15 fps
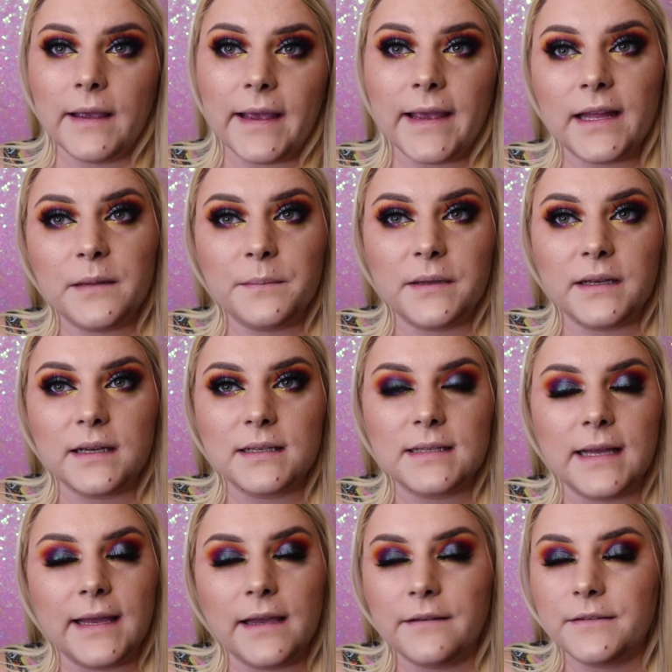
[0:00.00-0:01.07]
And because
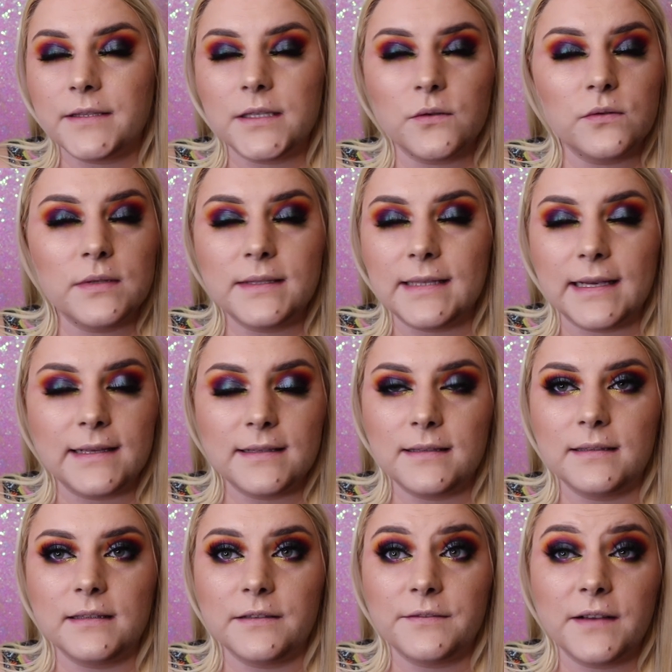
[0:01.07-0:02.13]
I have so
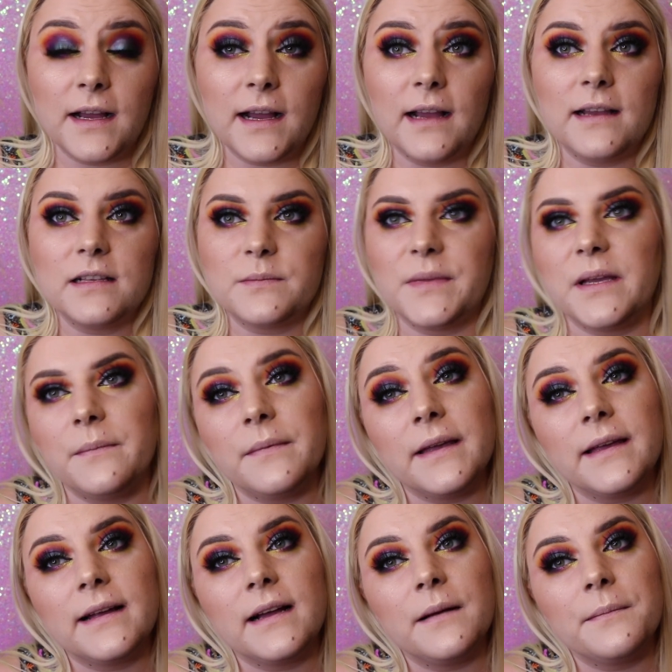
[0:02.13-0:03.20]
sensitive eyes, my
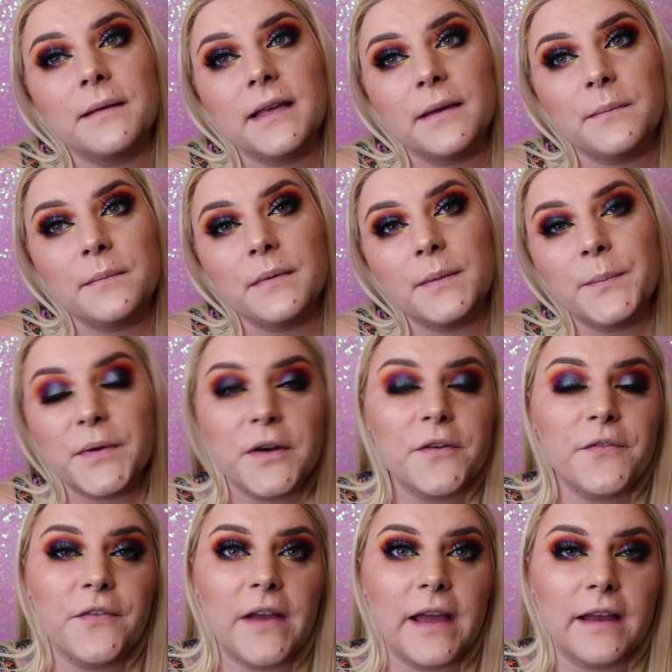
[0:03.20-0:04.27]
makeup can be
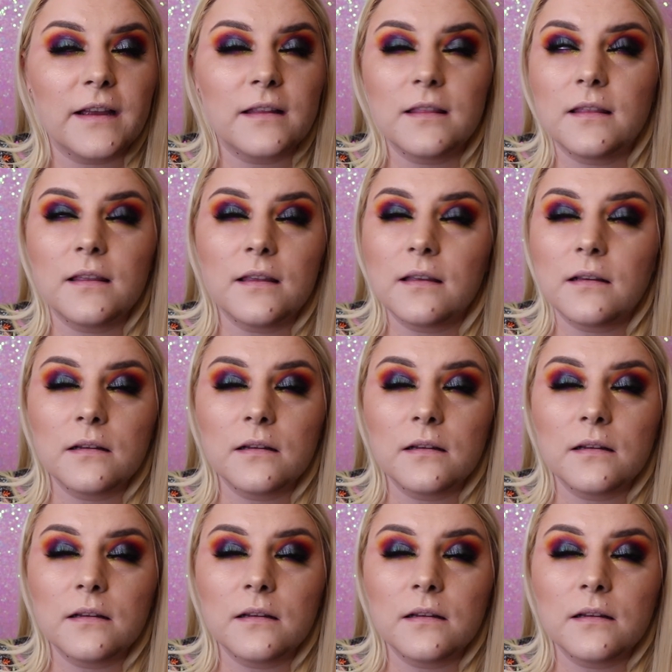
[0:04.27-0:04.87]
perfect.